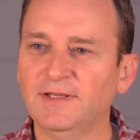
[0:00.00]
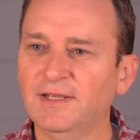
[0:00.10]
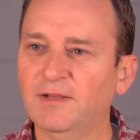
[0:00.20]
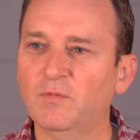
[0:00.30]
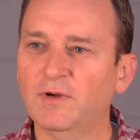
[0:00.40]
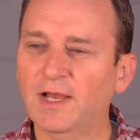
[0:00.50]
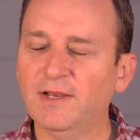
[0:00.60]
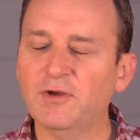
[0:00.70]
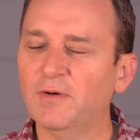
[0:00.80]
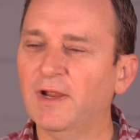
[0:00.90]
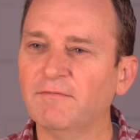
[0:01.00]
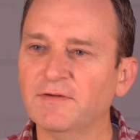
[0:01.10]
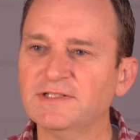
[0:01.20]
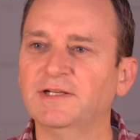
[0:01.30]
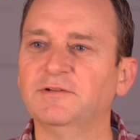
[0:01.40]
and I know
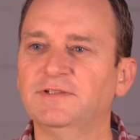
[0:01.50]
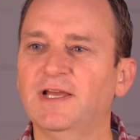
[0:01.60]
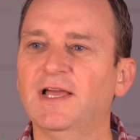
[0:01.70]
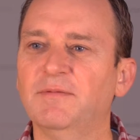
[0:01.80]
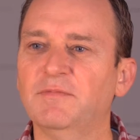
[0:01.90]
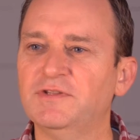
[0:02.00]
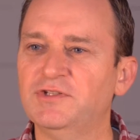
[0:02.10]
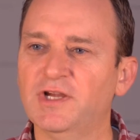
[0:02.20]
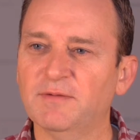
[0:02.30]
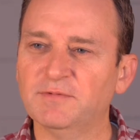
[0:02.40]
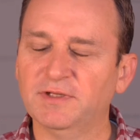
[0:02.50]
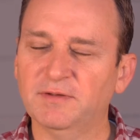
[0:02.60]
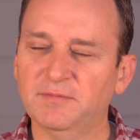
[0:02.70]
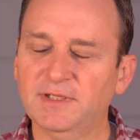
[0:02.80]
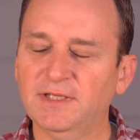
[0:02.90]
every single time that the jobs are going
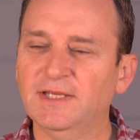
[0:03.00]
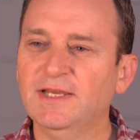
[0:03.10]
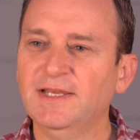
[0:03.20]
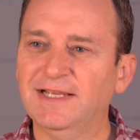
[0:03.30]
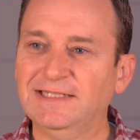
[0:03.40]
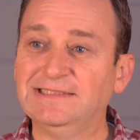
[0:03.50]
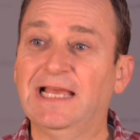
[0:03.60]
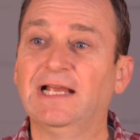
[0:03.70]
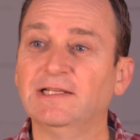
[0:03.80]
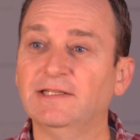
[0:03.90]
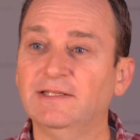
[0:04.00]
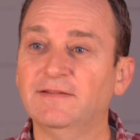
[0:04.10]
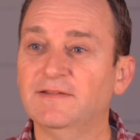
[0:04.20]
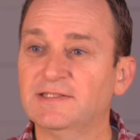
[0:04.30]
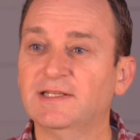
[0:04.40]
to be exactly
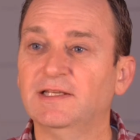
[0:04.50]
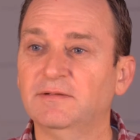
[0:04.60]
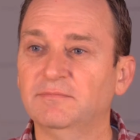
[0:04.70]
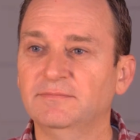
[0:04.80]
the same.